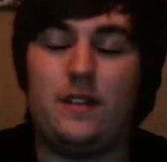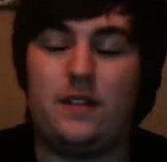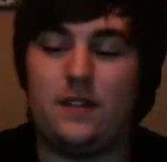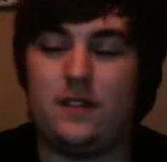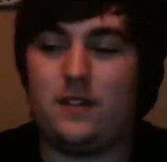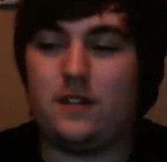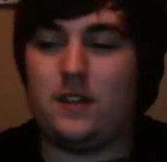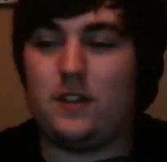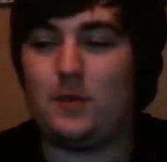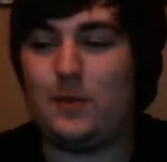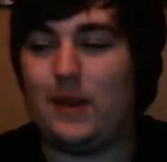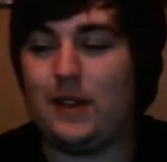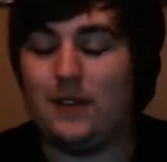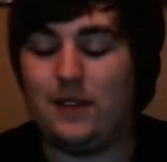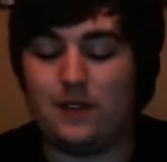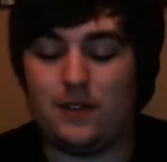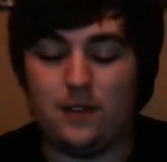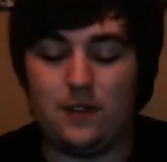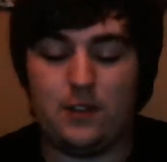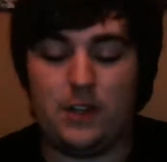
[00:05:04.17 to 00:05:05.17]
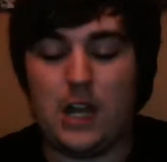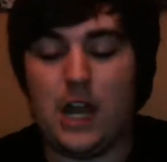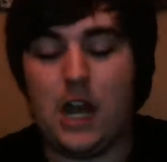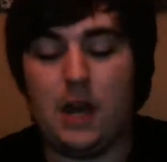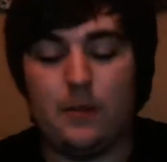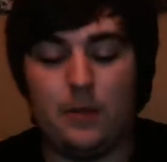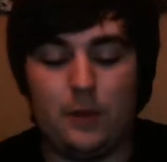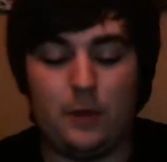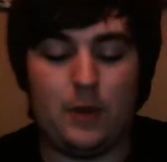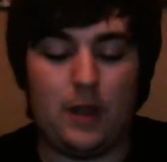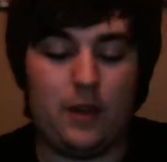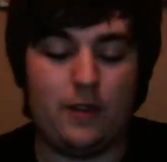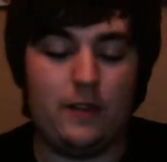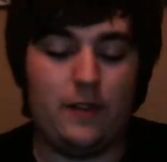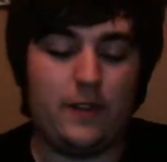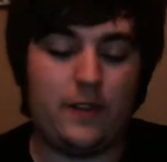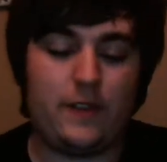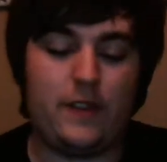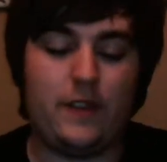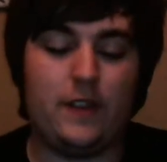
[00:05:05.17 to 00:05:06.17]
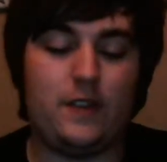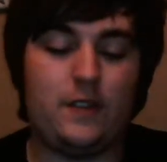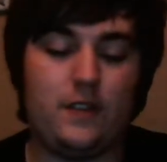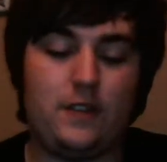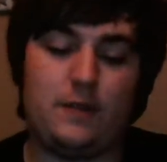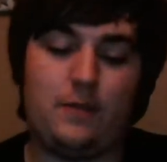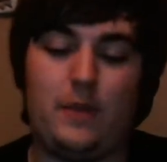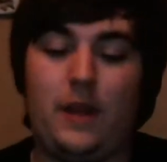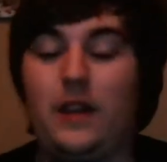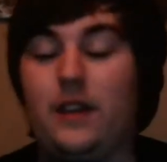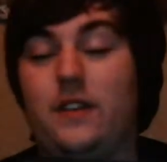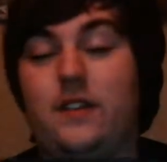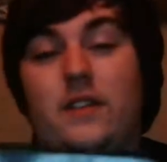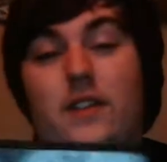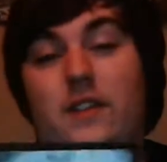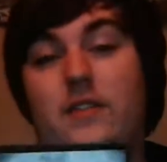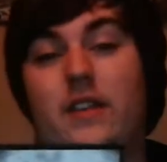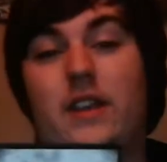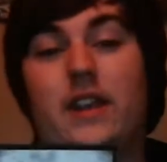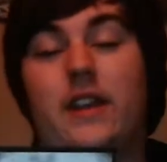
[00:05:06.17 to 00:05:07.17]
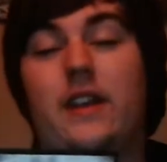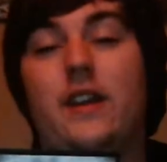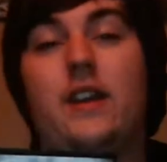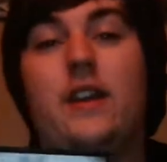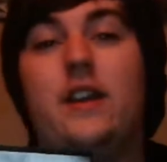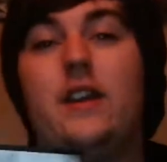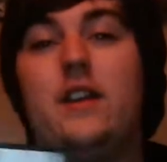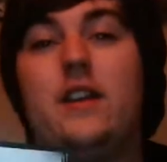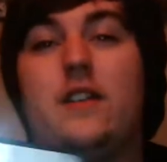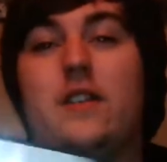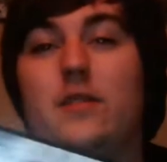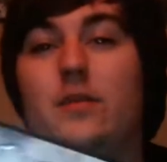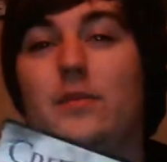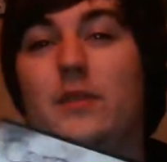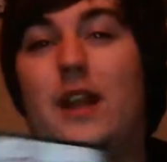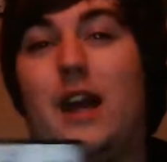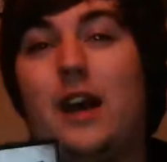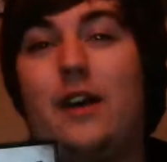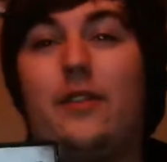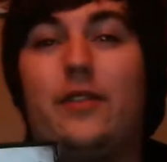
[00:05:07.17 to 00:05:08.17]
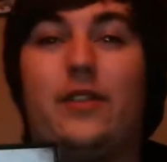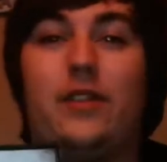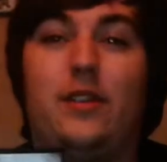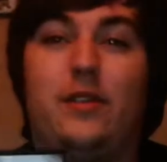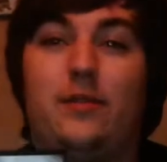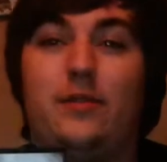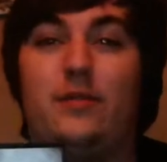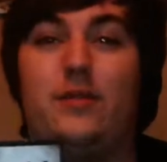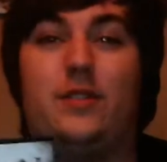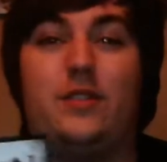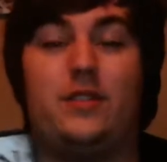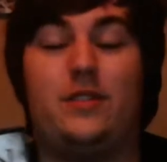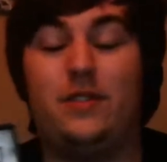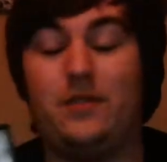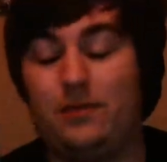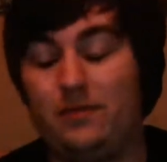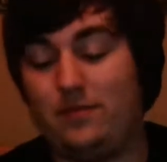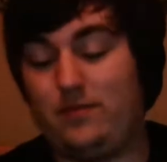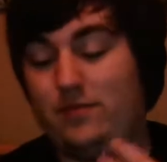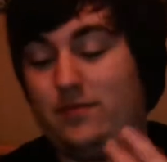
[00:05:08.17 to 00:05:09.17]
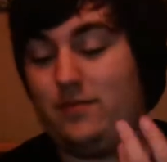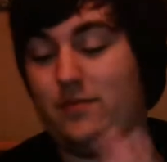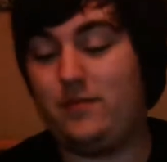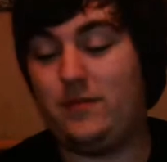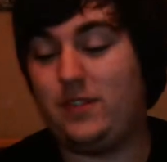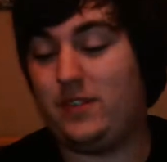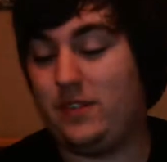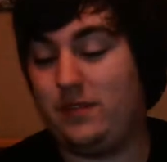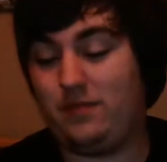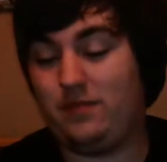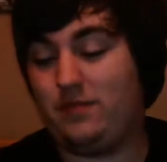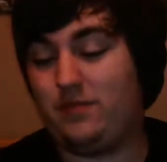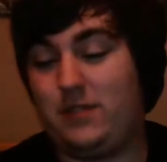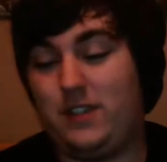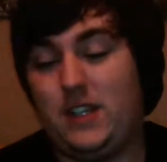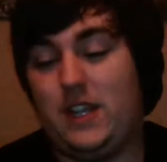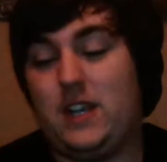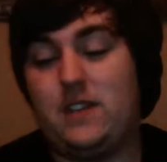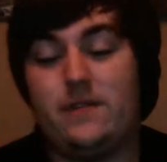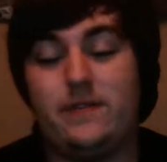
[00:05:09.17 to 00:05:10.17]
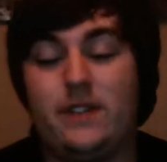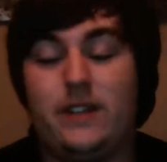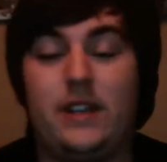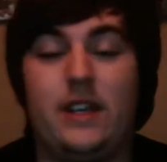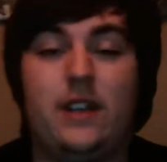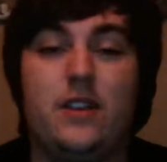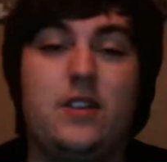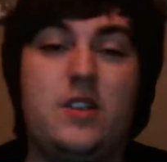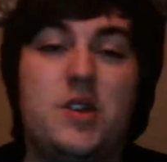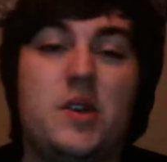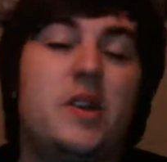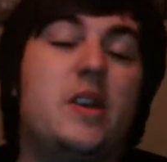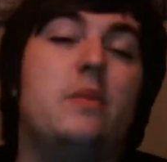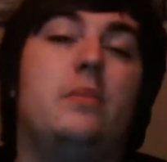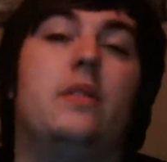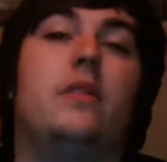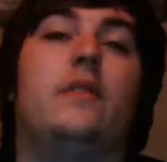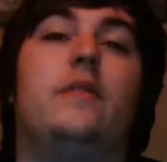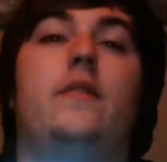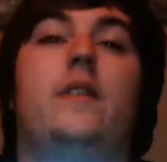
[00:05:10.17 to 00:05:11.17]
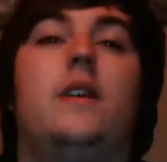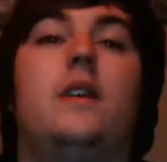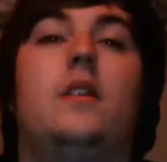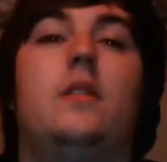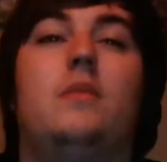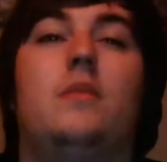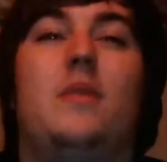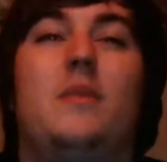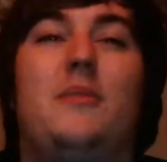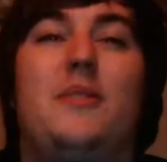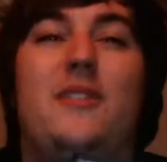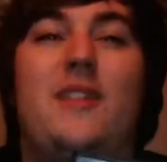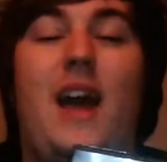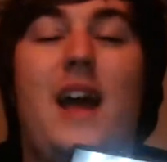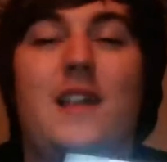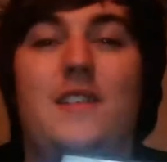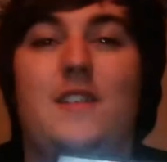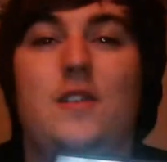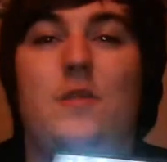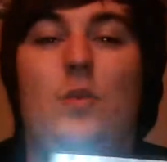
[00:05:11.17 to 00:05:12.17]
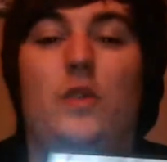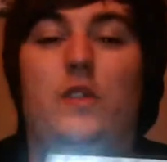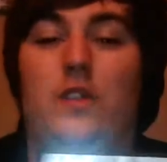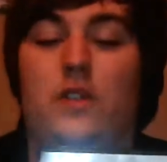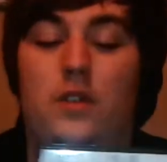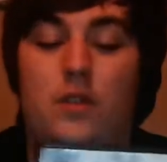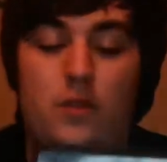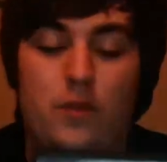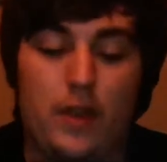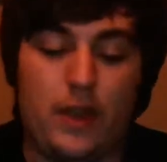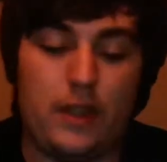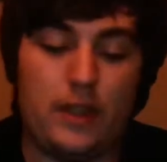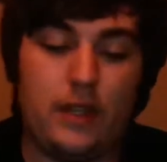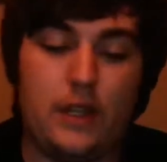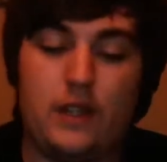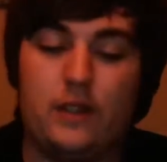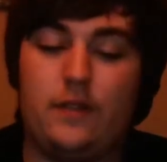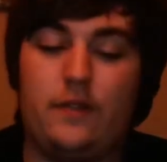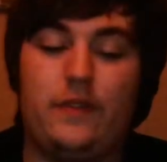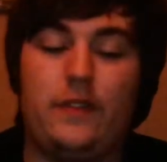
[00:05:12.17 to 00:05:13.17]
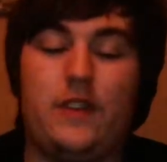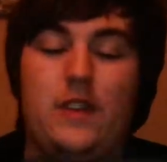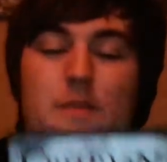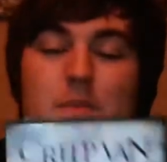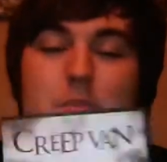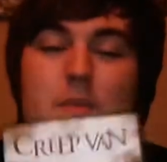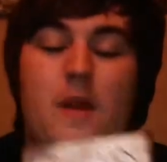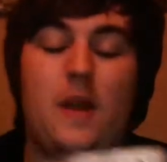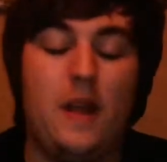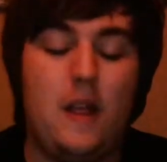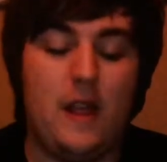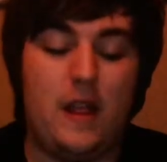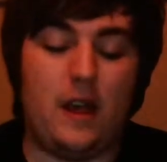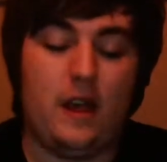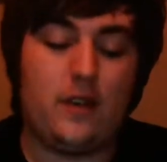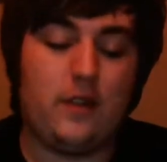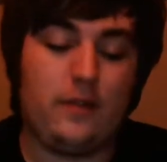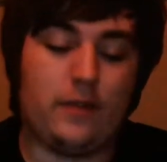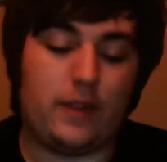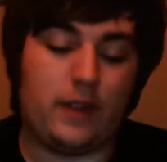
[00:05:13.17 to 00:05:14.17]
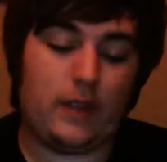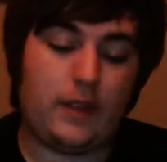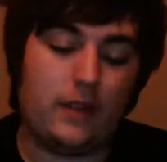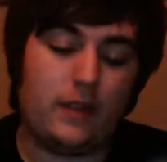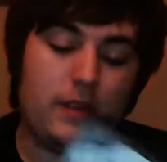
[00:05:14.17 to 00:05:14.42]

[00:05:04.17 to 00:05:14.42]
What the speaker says: suspense and drama, whereas this just managed to create some laughs and just a generally enjoyable film. I mean, the acting wasn't great. I don't think